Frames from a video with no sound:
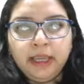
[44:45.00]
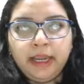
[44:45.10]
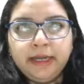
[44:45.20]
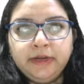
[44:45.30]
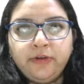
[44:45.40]

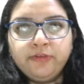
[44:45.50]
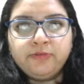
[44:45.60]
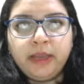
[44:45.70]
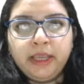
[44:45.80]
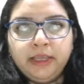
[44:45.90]
end of
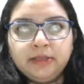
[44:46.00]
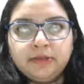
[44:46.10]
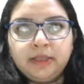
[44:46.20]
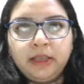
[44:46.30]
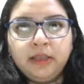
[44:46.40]
my
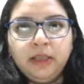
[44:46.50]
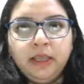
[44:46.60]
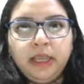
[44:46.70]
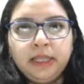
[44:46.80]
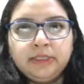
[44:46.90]
this thing.
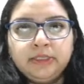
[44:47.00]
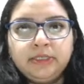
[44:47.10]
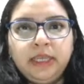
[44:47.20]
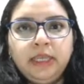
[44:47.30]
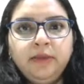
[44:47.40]
It's
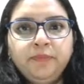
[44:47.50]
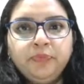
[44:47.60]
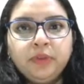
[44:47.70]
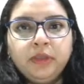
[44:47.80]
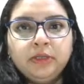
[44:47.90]
t
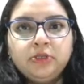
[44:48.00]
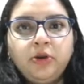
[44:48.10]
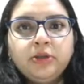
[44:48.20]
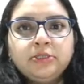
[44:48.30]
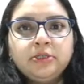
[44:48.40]

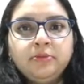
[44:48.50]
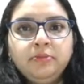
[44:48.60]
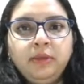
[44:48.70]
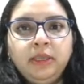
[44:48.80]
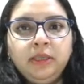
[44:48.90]
dot
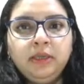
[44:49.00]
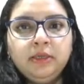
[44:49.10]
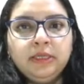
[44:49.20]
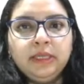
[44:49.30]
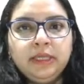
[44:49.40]
me.
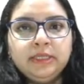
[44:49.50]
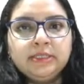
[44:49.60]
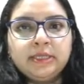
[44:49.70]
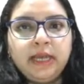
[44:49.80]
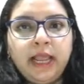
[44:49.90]

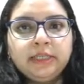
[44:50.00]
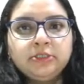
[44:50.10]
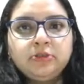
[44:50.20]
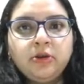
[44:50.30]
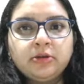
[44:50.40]

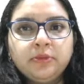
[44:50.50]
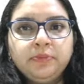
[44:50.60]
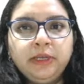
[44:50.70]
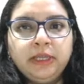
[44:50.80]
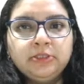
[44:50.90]
slash Doctor
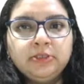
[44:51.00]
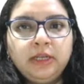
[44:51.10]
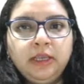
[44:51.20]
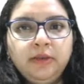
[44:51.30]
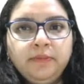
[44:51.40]

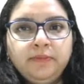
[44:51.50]
Priyashree.